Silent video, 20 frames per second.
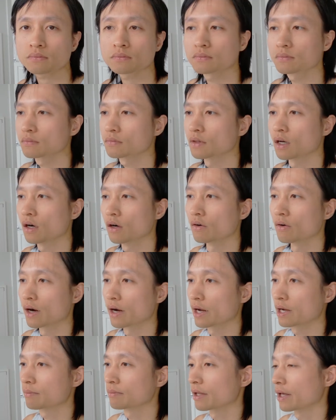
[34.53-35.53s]
Oh, I
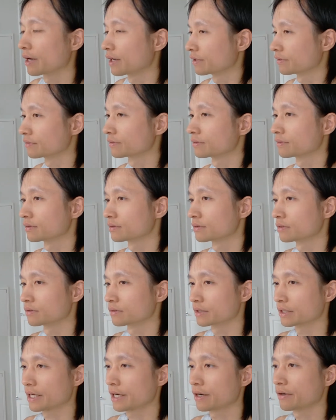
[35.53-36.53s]
am live. Holy
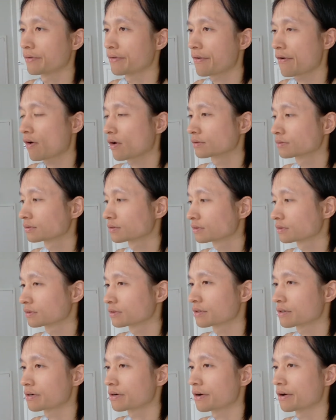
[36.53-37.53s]
cow.
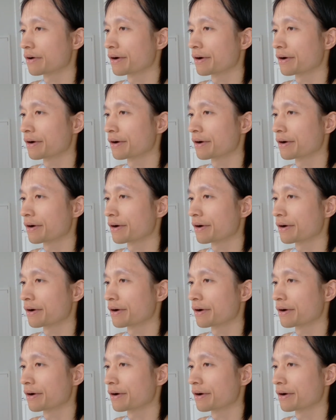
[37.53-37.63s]
Alright.